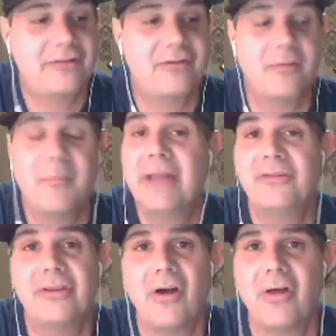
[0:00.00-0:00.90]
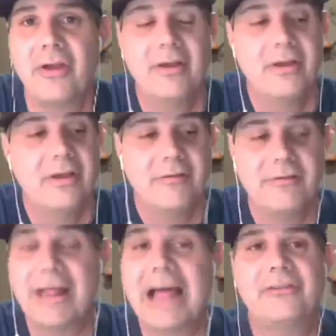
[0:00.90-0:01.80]
not to mention all the
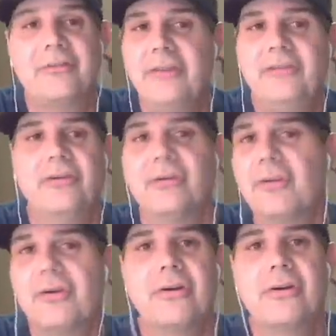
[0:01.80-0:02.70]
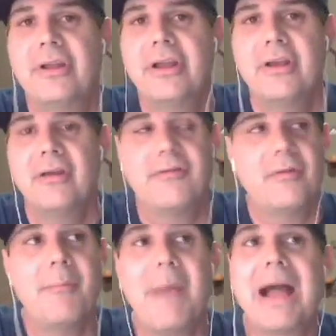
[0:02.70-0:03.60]
philosophies you'll learn
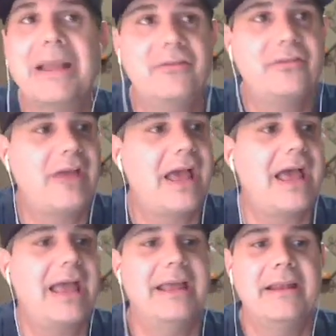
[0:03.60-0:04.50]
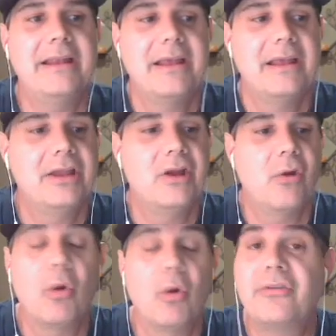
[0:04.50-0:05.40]
for mindset and
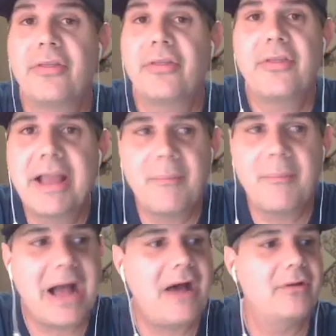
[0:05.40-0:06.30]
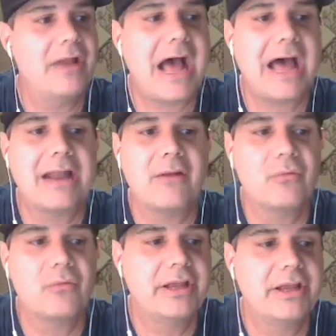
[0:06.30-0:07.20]
what to think about and how
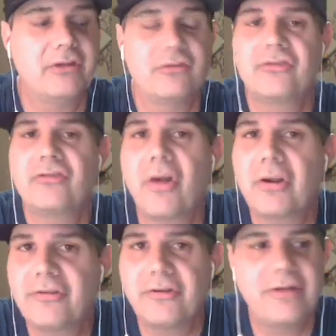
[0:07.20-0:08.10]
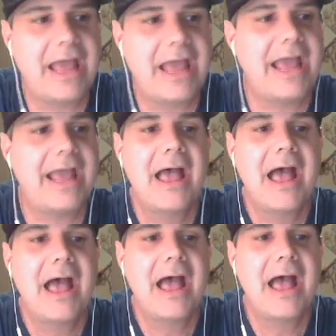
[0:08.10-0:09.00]
to really construct your
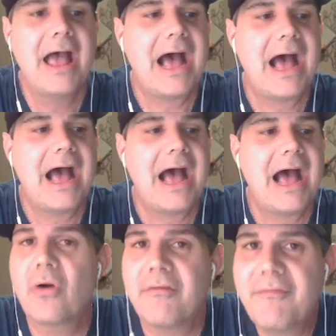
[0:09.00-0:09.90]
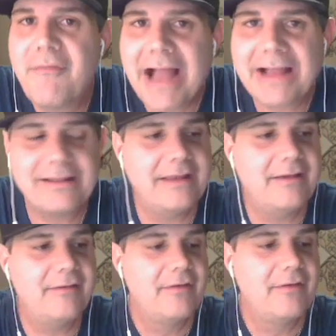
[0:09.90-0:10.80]
day, how to be more
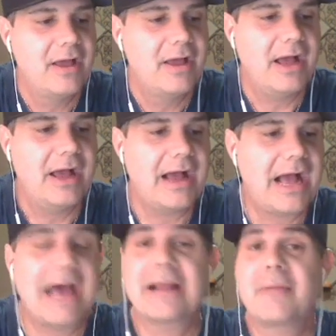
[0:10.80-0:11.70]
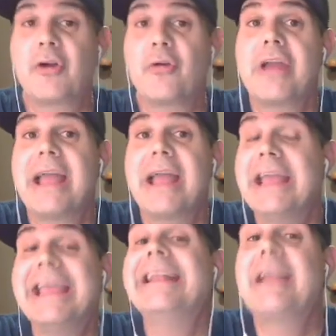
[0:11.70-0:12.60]
effective, how to
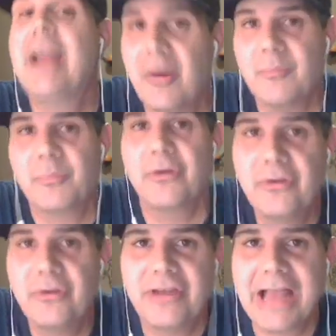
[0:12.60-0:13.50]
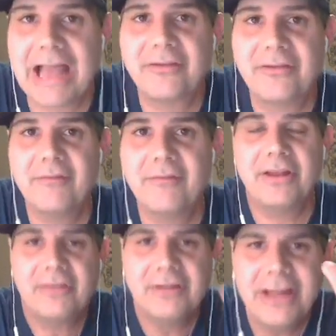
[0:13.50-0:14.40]
create income producing
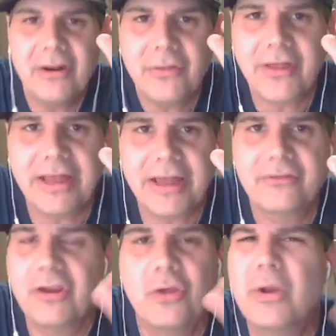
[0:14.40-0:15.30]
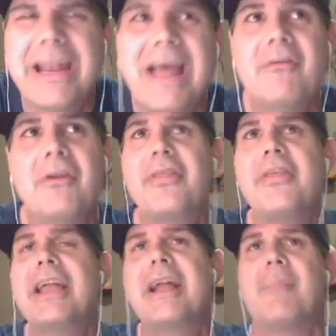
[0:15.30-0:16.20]
activities, little things that you would never
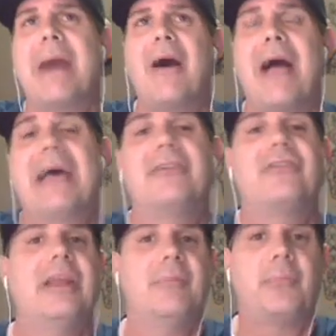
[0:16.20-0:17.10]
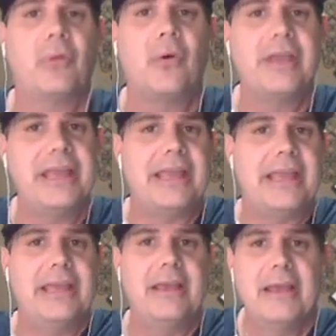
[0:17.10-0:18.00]
think about as an
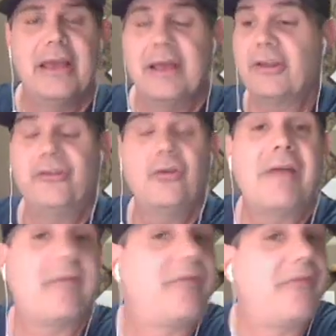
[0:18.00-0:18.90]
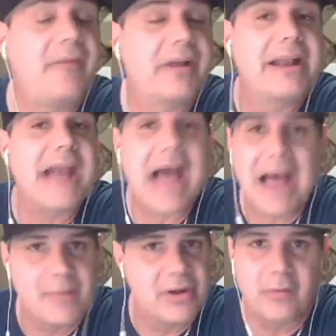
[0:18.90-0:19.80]
employee unless you have a
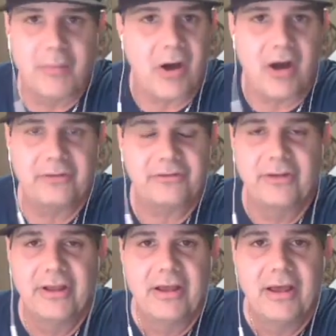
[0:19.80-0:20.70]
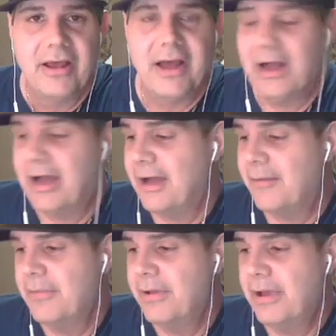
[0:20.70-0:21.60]
phenomenal boss.
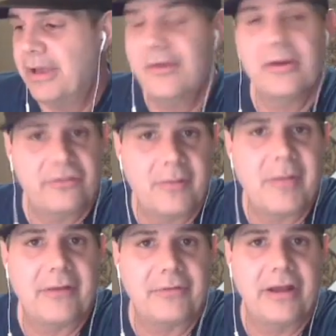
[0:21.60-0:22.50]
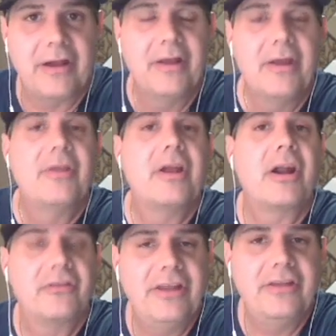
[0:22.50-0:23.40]
And there's some out there
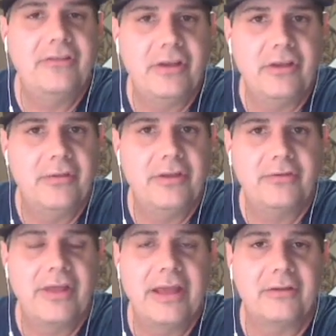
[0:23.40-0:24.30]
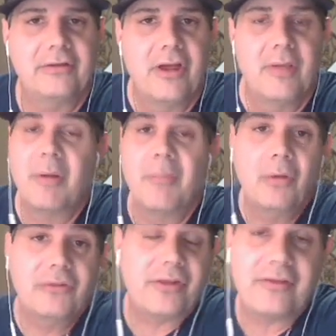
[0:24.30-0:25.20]
that are teaching you these things. But
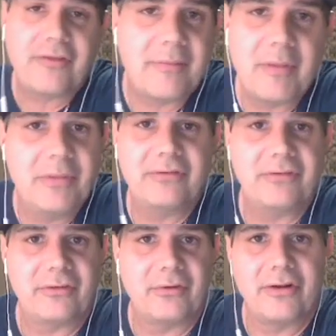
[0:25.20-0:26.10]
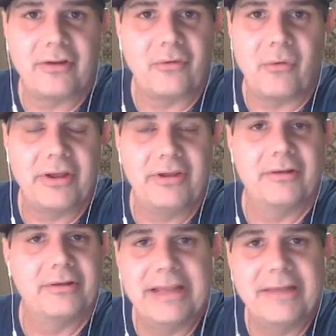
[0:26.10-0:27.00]
most of the time, the business owner doesn't want
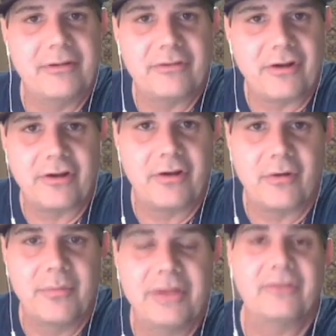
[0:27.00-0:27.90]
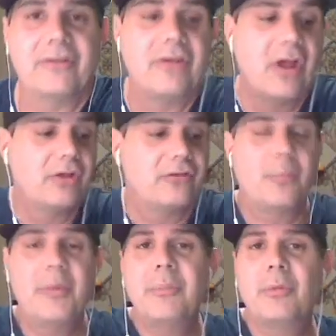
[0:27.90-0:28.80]
you to leave and start your own business.
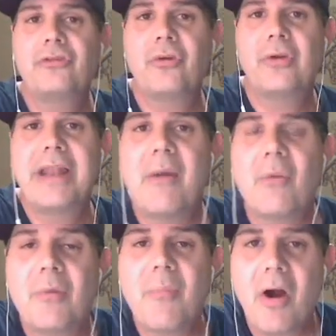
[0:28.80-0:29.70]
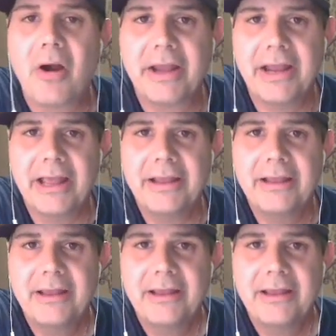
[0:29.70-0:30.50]
So people join network marketing,